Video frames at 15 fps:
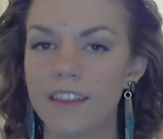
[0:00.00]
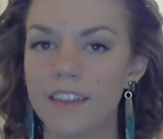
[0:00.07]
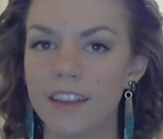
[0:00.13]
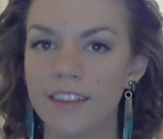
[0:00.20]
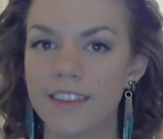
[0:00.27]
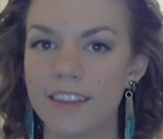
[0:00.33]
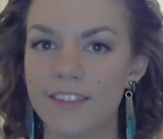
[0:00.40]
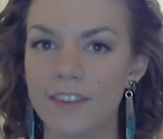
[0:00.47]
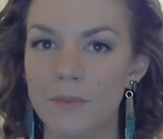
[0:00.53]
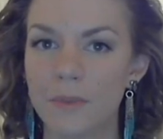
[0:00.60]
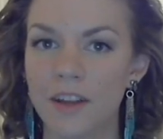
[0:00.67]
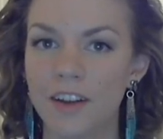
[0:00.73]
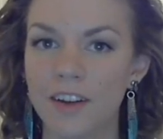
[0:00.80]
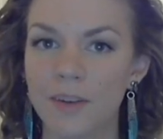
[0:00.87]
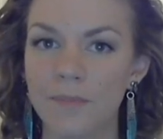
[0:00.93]
that's even
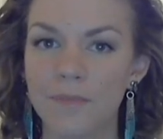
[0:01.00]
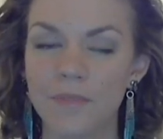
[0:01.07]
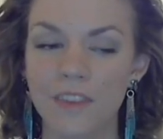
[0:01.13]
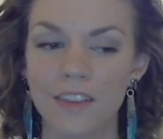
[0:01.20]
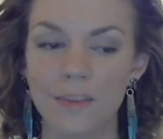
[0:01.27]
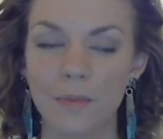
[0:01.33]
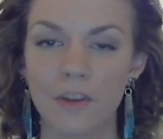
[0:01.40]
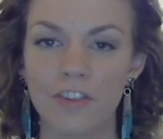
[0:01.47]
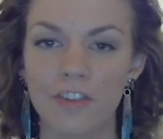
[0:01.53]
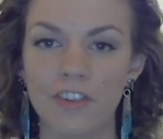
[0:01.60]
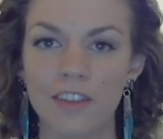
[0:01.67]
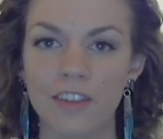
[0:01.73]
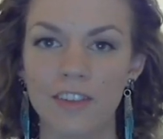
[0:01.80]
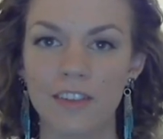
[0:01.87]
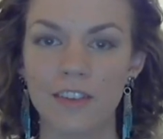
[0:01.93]
better,
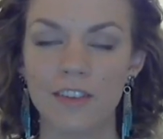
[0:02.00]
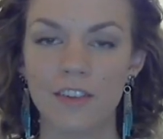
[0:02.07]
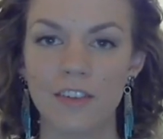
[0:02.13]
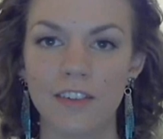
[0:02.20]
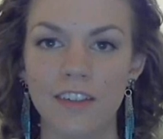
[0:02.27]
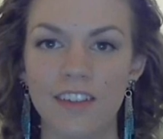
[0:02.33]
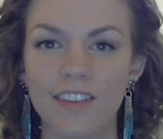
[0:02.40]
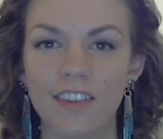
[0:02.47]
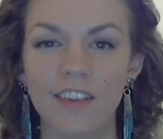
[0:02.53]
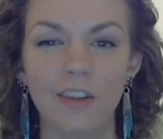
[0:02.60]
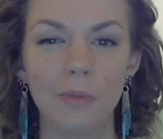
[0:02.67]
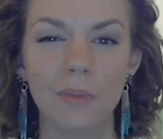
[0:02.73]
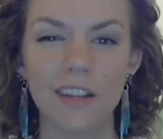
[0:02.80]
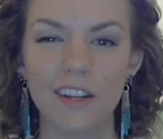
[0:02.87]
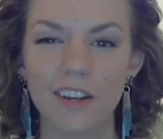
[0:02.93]
especially since your skin's a
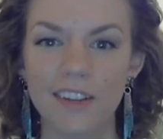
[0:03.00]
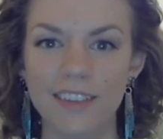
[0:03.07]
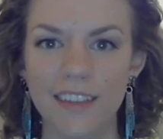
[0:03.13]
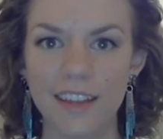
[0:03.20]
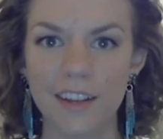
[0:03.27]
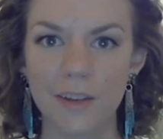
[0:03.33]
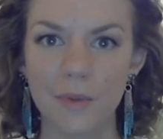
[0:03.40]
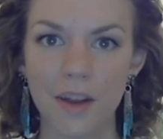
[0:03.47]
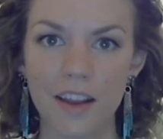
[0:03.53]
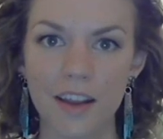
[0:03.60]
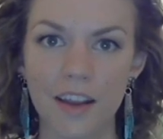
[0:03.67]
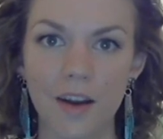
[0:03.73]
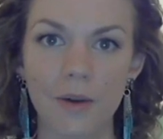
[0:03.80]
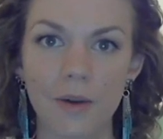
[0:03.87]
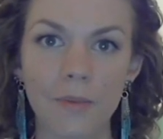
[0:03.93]
little bit irritated
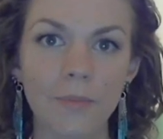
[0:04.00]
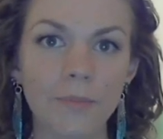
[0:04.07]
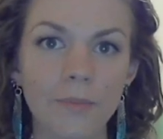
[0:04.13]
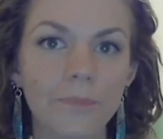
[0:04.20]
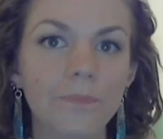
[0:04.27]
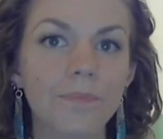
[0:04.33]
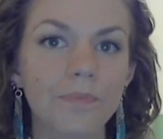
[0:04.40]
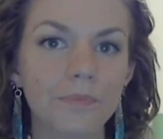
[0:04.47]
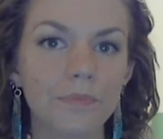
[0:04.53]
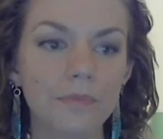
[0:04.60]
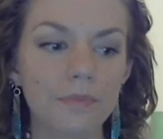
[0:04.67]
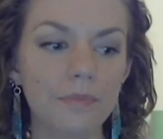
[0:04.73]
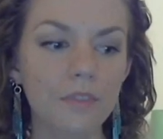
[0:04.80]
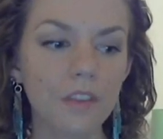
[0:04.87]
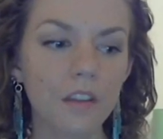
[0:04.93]
right now.
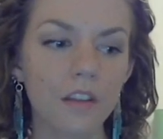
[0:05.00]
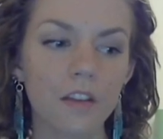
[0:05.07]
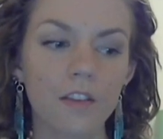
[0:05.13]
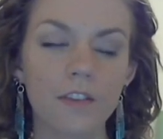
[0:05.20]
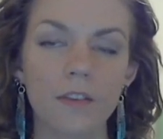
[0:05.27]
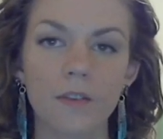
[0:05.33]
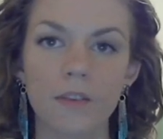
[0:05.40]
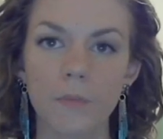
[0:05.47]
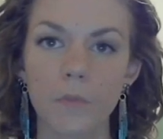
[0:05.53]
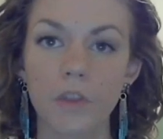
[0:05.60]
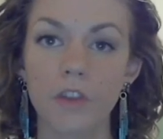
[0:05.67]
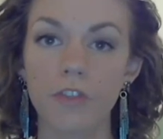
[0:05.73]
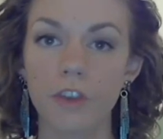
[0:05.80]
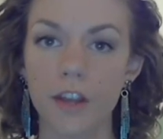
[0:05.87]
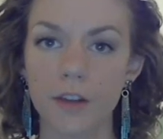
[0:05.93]
So
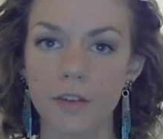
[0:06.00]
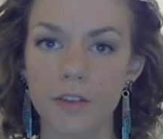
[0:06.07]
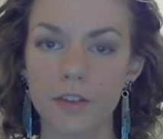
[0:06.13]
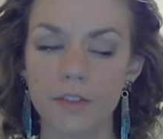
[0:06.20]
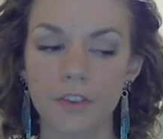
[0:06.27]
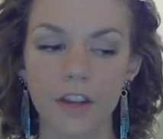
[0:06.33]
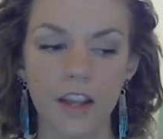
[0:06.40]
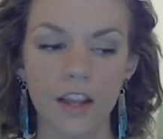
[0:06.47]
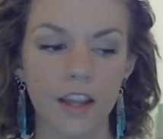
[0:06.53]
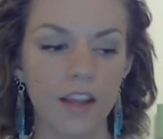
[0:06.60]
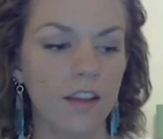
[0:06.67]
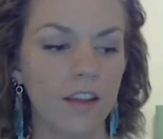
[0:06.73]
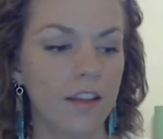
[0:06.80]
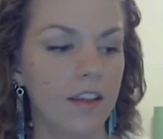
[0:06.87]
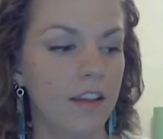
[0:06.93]
something fragrance-free.
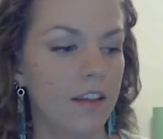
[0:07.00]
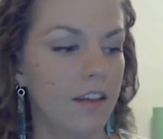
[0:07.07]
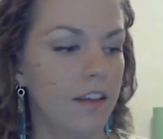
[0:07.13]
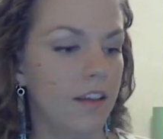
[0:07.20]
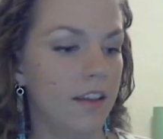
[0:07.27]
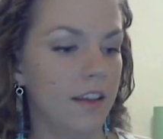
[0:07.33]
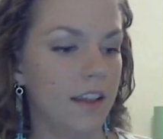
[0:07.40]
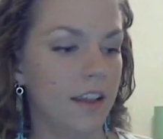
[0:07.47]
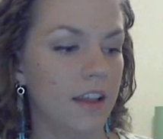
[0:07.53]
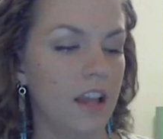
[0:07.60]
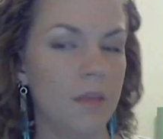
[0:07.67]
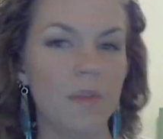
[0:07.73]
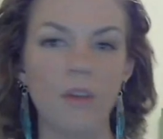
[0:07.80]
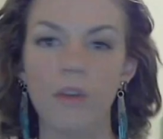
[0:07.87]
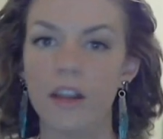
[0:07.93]

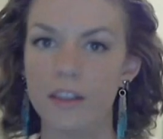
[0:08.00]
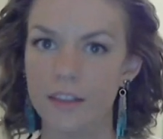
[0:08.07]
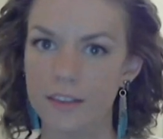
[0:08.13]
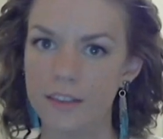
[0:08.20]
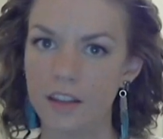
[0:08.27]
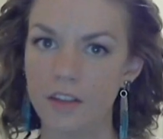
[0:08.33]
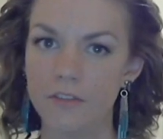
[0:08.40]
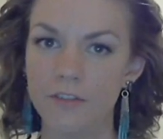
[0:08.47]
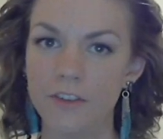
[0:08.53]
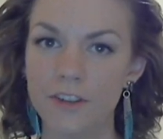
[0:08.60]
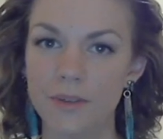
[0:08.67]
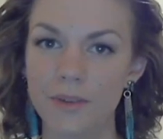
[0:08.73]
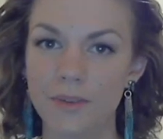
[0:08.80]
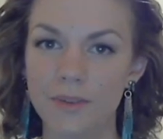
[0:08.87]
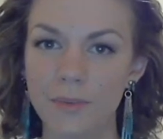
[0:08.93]
Let me write this down for
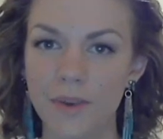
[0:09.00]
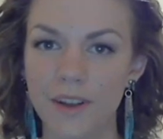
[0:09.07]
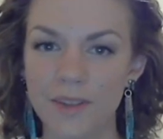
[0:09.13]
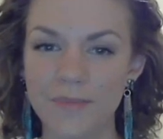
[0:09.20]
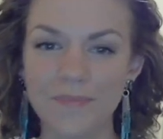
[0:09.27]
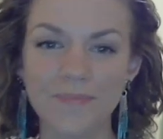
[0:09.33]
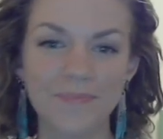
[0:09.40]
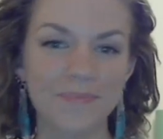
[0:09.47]
you as well.